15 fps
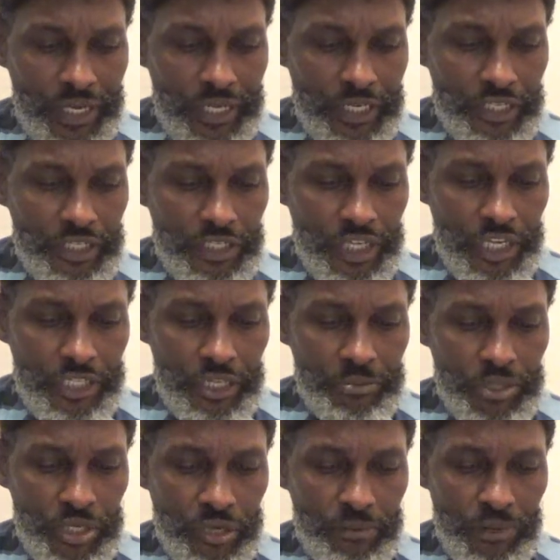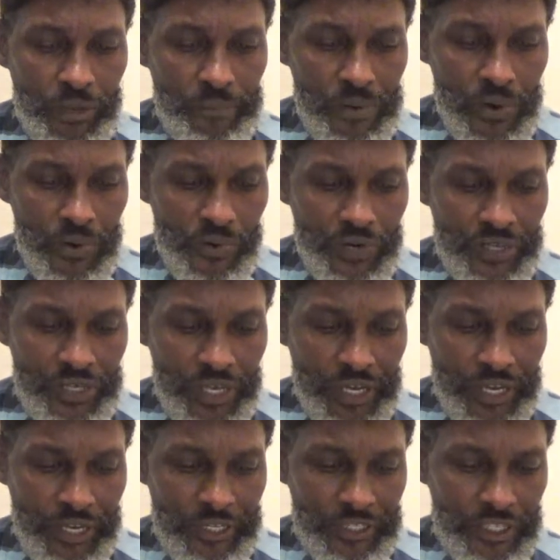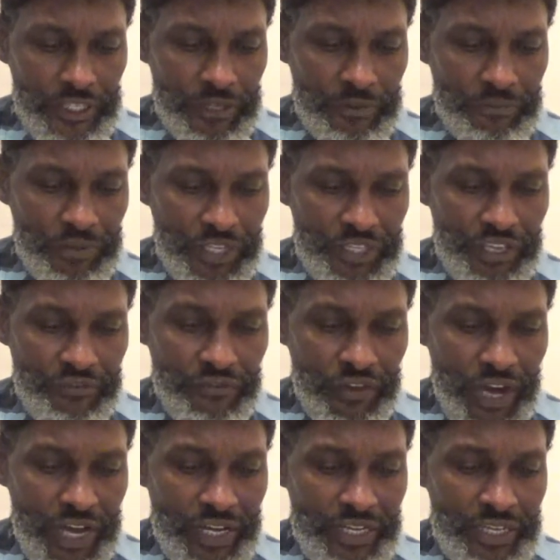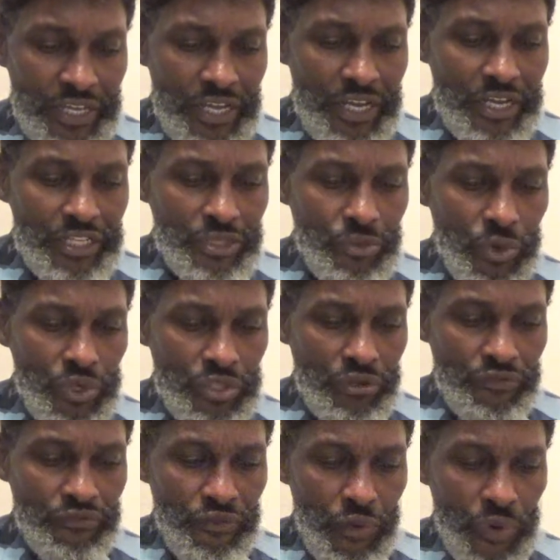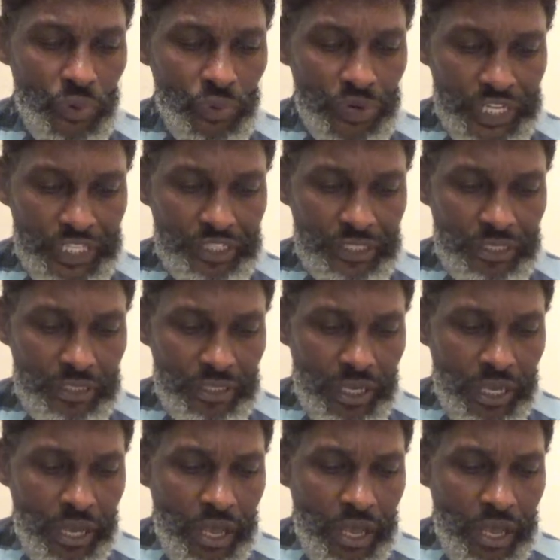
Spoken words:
his kingdom shall be broken and shall be divided toward the four winds